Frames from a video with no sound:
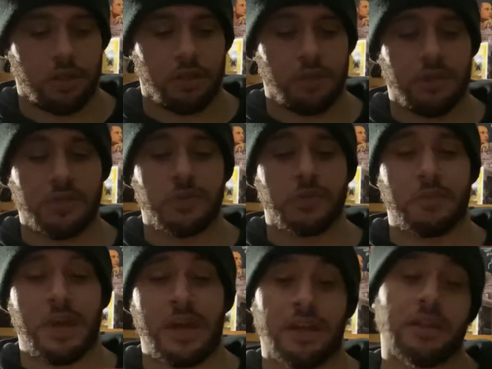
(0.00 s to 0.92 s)
This was
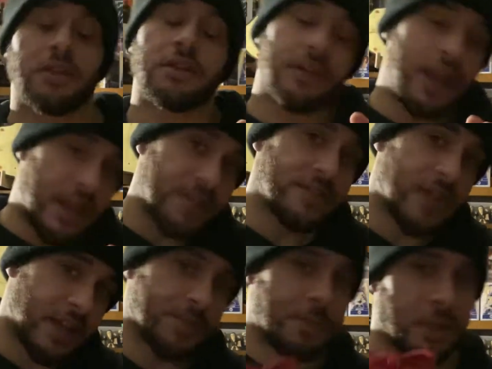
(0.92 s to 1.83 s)
my next
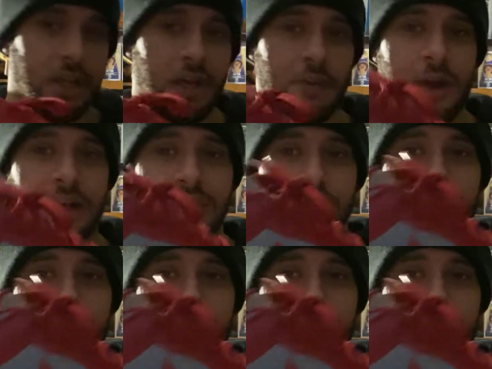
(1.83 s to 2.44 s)
pickup. I just